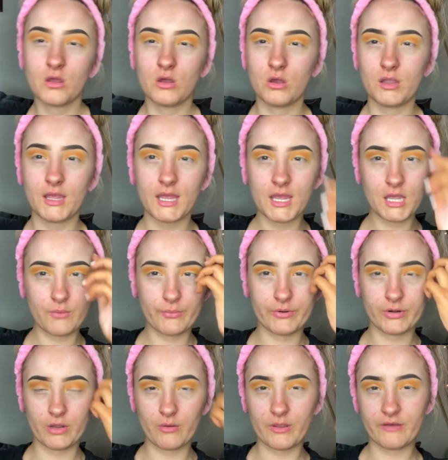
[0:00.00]
Okay, we're
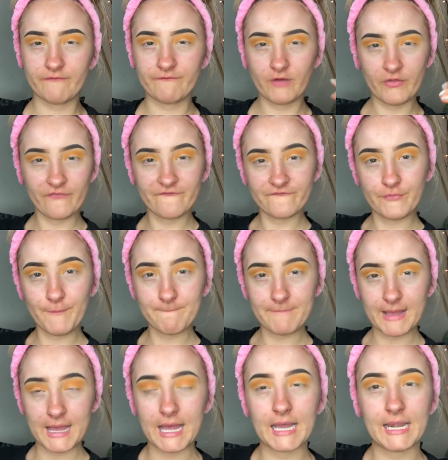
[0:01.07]
gonna go in for the fun
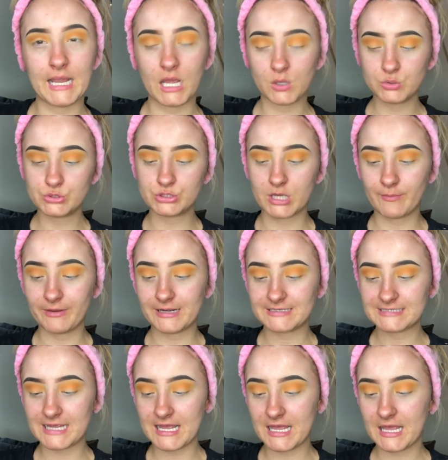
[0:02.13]
part now. So I'm gonna
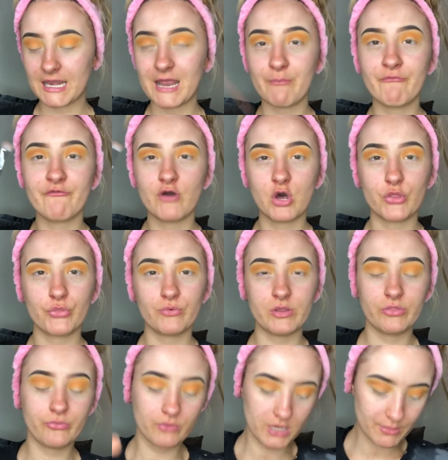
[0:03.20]
take an
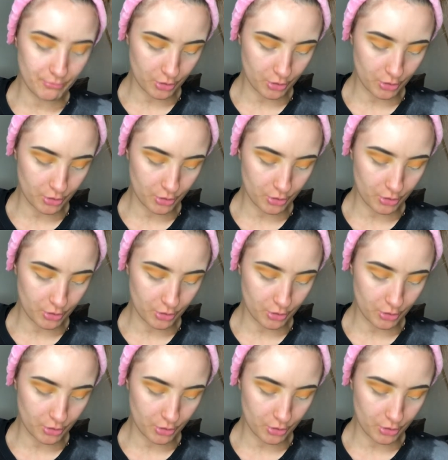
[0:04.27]
M433